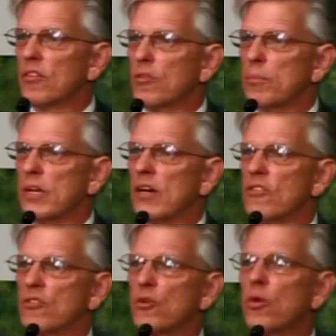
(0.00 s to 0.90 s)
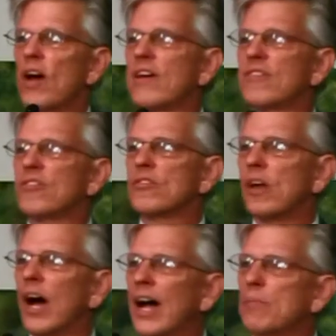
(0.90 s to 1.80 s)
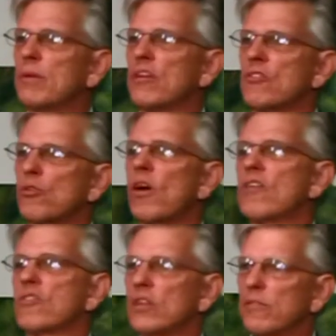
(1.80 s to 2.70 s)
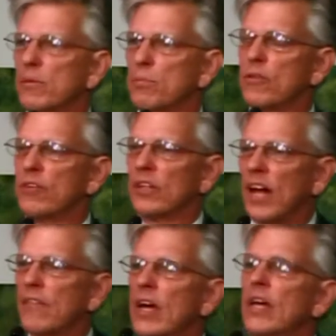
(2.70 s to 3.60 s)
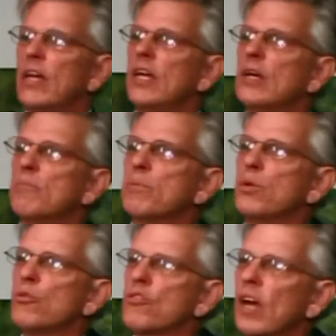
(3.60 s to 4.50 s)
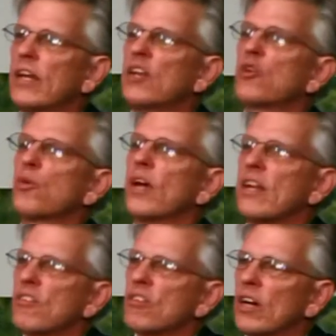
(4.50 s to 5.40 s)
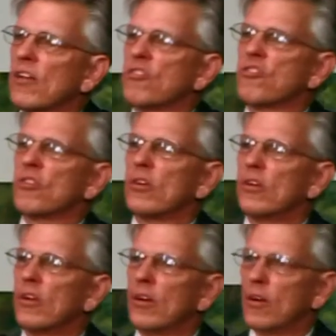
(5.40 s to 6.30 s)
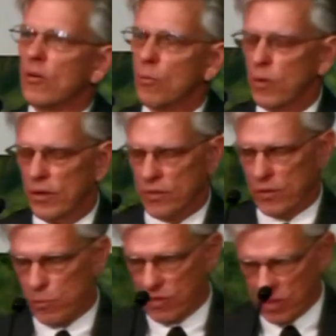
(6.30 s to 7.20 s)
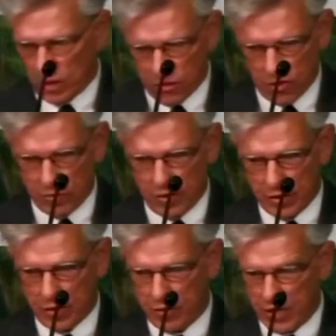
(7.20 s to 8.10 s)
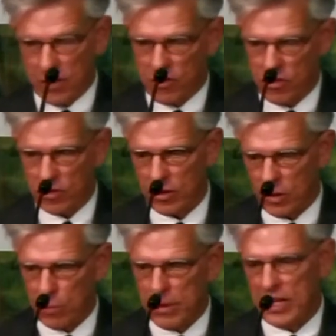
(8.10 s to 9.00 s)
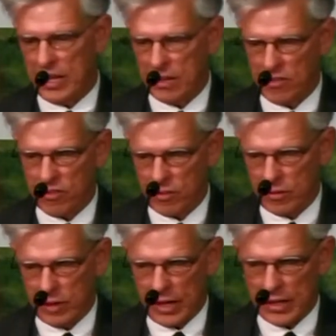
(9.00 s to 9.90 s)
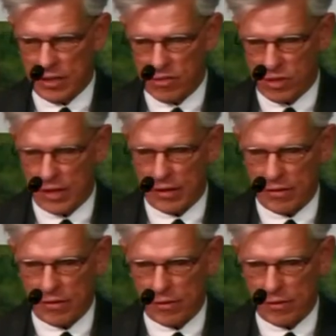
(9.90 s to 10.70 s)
So because Christ died, because Christ lived the perfect life, he imputes that. He credits us with the results of his obedience and his death.